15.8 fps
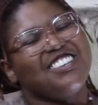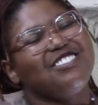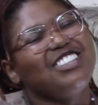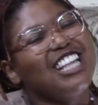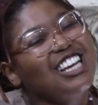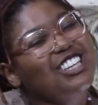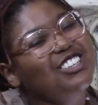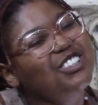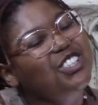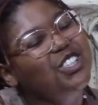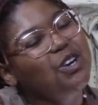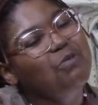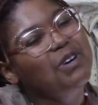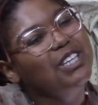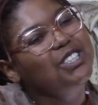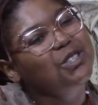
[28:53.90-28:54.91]
Thank you so
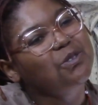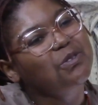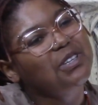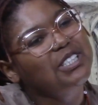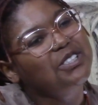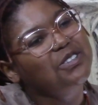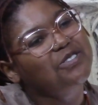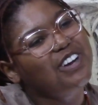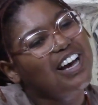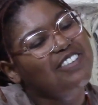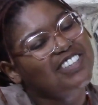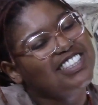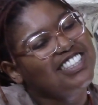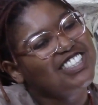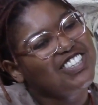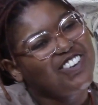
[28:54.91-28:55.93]
much, Olwethu, for
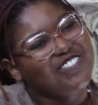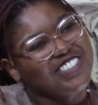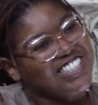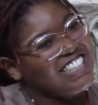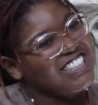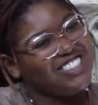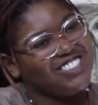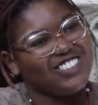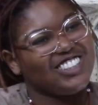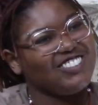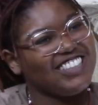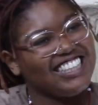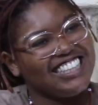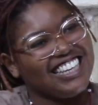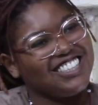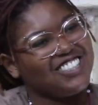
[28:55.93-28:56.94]
having this conversation with me. As